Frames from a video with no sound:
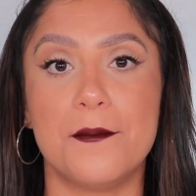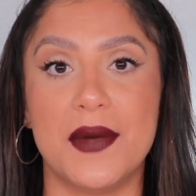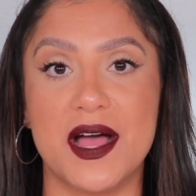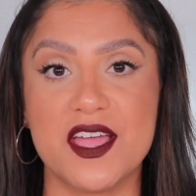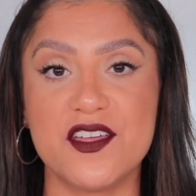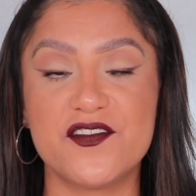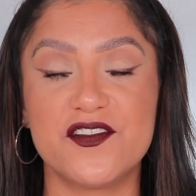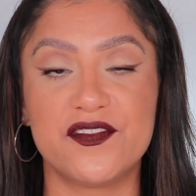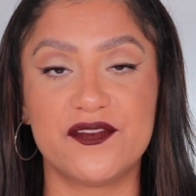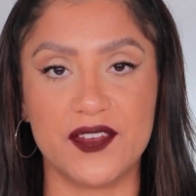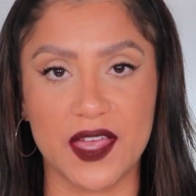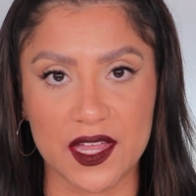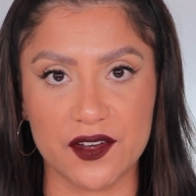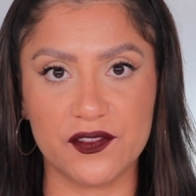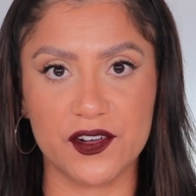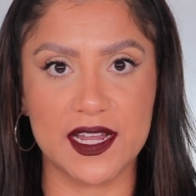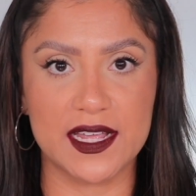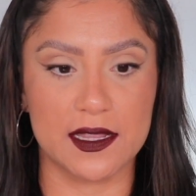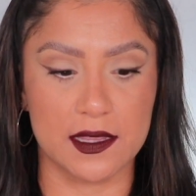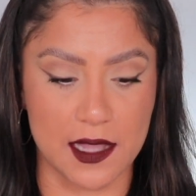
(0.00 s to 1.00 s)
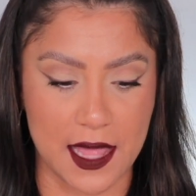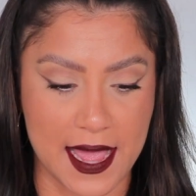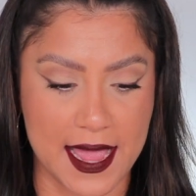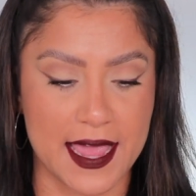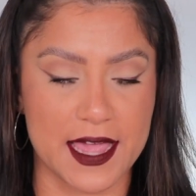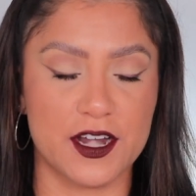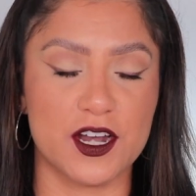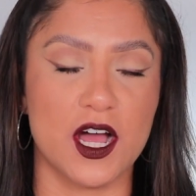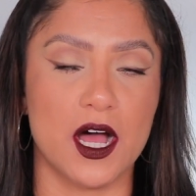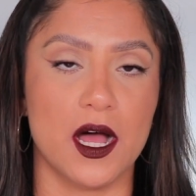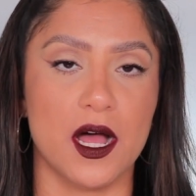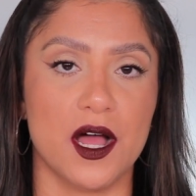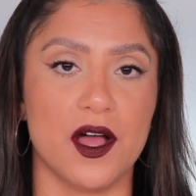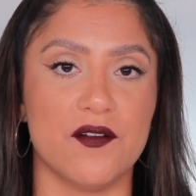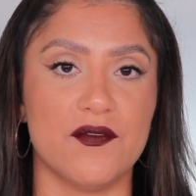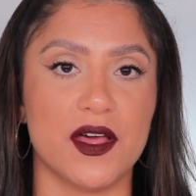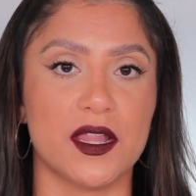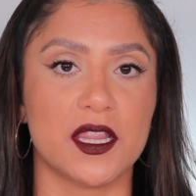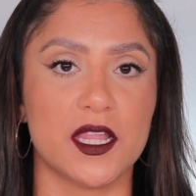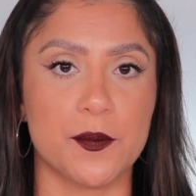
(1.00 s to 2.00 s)
my favorite line
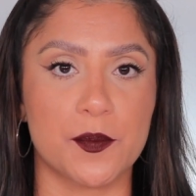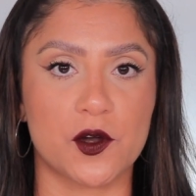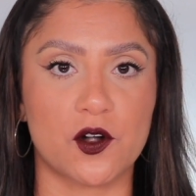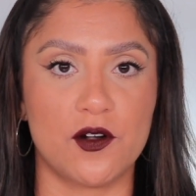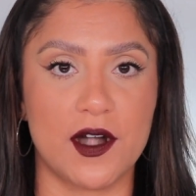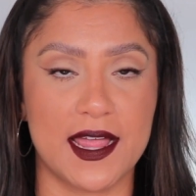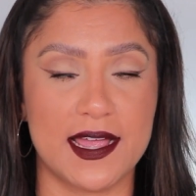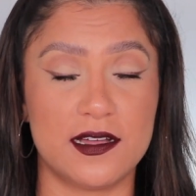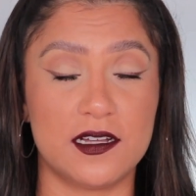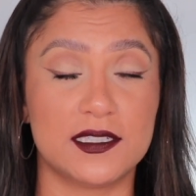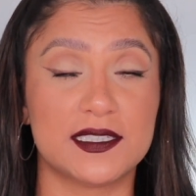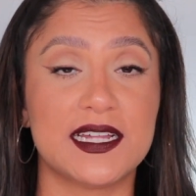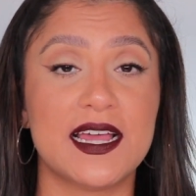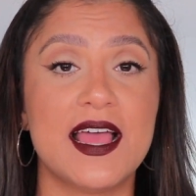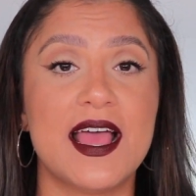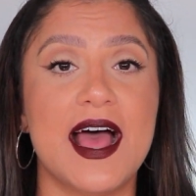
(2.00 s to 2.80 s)
of lip crayons.